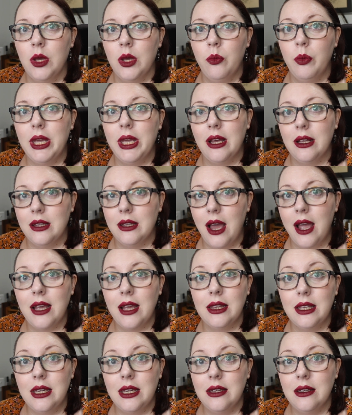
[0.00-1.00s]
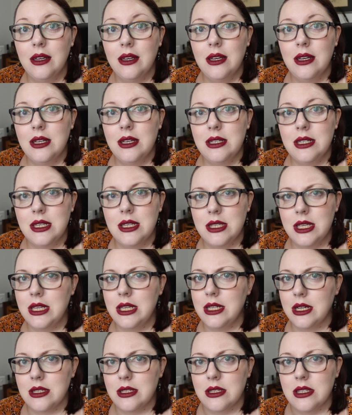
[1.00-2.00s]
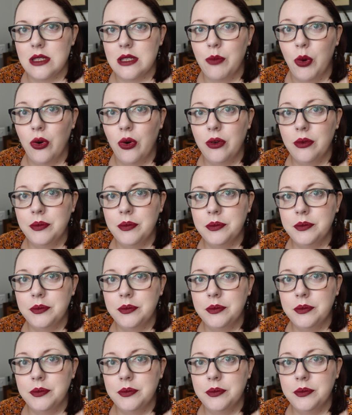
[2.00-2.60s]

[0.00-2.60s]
We are likely to see dozens more.